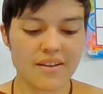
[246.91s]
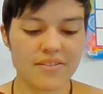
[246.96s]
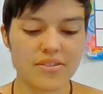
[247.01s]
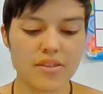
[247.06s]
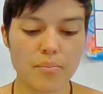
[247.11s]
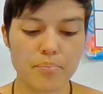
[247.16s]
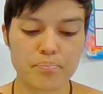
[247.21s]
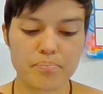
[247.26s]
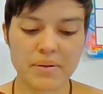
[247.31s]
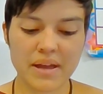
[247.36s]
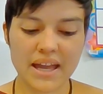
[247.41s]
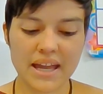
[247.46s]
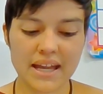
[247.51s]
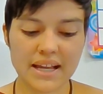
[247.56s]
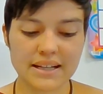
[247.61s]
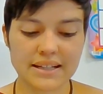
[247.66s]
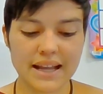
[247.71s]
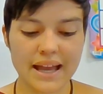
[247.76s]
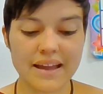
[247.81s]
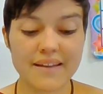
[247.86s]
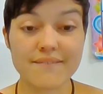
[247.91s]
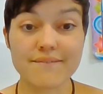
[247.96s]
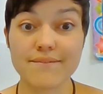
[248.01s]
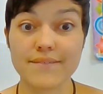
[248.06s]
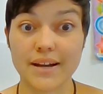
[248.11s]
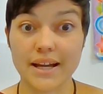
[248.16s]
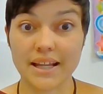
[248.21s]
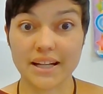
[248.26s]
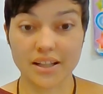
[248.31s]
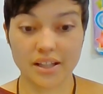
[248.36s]
The big night
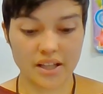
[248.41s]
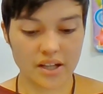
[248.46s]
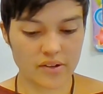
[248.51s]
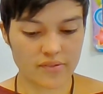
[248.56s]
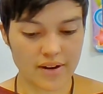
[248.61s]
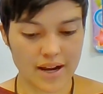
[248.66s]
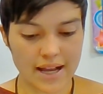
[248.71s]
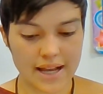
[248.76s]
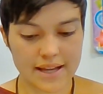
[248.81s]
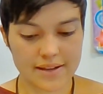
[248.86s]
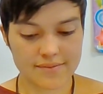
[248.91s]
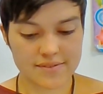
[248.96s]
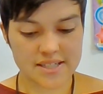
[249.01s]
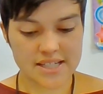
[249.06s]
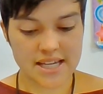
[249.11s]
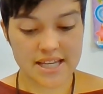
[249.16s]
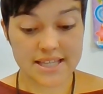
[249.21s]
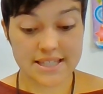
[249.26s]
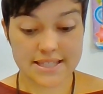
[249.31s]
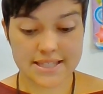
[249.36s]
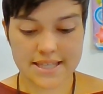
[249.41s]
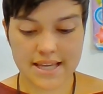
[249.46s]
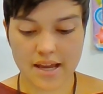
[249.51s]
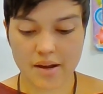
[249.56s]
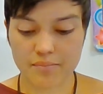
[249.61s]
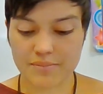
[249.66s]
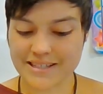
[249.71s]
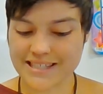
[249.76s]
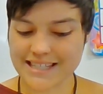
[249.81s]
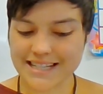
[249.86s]
finally arrived.
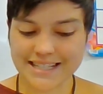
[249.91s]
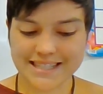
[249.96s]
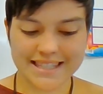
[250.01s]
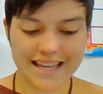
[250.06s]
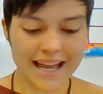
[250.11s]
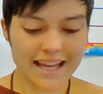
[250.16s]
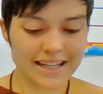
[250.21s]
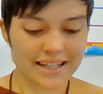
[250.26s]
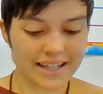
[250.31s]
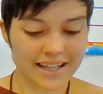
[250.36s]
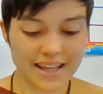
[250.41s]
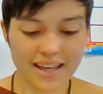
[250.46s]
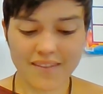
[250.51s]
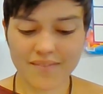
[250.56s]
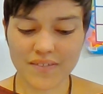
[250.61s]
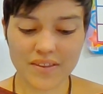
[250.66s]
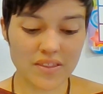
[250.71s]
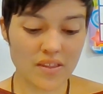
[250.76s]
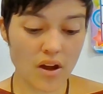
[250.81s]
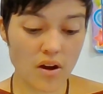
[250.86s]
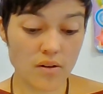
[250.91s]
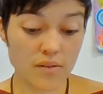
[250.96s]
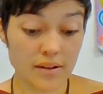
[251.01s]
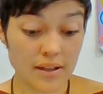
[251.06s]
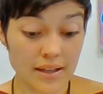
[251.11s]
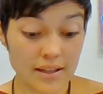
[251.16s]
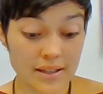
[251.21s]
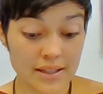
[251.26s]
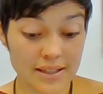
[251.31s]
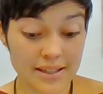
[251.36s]
Sam was excited, even though
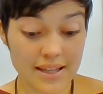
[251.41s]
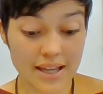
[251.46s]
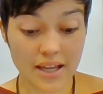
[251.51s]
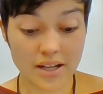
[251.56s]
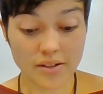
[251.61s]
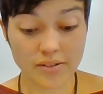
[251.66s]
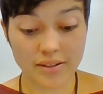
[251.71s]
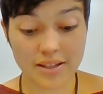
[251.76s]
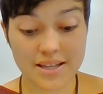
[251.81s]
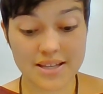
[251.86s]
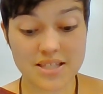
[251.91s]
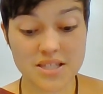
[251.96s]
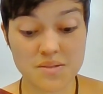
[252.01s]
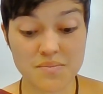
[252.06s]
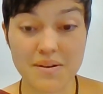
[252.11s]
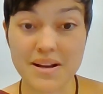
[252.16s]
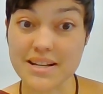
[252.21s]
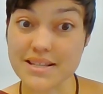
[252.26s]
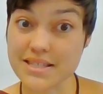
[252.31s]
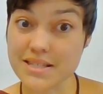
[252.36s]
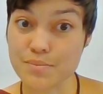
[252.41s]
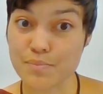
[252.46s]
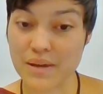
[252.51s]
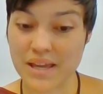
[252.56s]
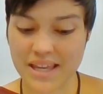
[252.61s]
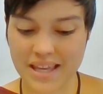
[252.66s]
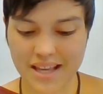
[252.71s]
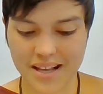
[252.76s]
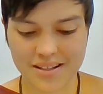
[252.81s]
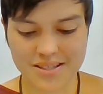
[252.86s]
he had only a small
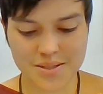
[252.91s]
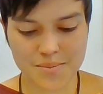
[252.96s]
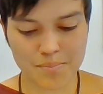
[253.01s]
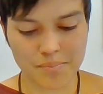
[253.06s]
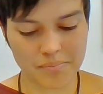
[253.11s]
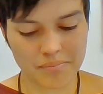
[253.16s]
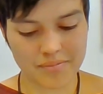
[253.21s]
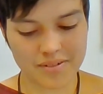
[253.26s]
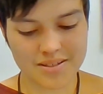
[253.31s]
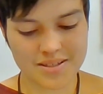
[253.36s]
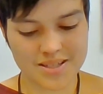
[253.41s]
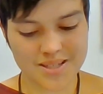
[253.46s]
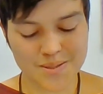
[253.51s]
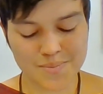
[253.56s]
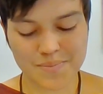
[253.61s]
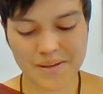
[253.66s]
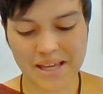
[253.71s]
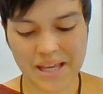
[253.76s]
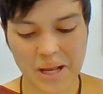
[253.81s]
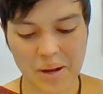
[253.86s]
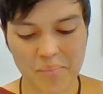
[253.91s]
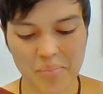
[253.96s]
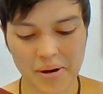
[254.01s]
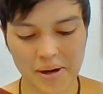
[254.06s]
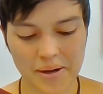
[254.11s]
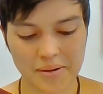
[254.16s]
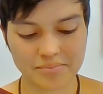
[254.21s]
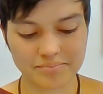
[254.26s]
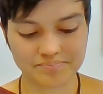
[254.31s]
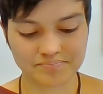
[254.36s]
speaking
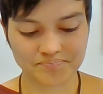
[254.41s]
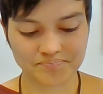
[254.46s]
part.